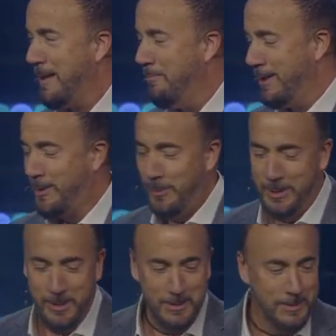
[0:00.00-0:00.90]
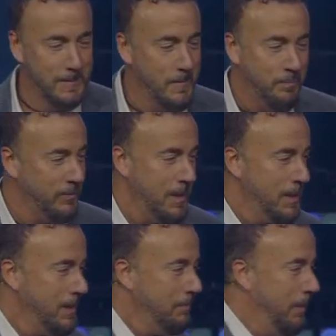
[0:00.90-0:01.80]
Messing with you.
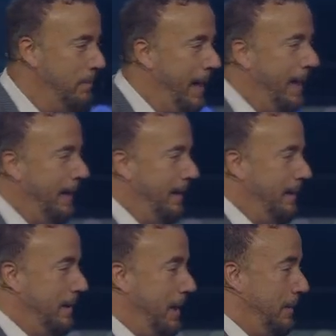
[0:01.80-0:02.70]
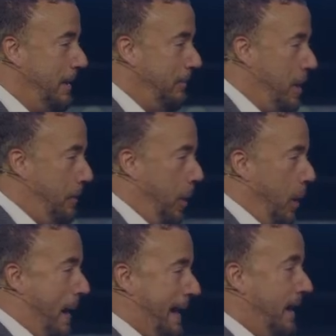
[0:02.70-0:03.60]
But man, you
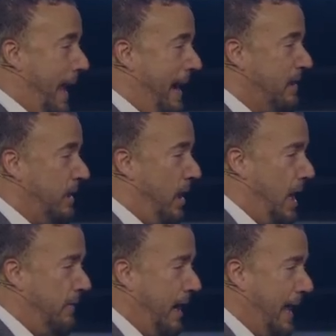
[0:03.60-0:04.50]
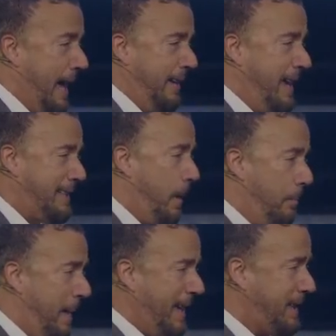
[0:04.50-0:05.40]
pull back the layers of all of our lives, it's a
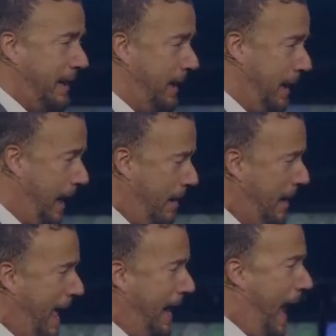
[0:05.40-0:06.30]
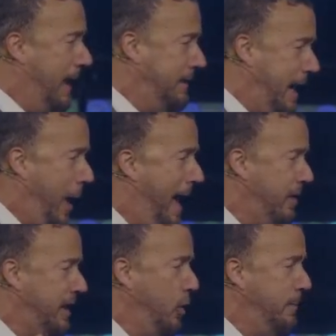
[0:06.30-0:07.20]
mess in there. I mean, I have
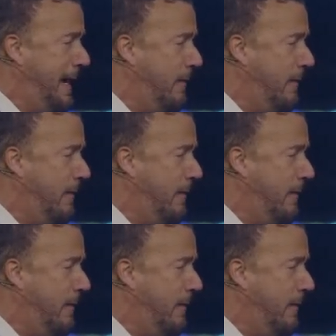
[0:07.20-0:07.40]
to deal with me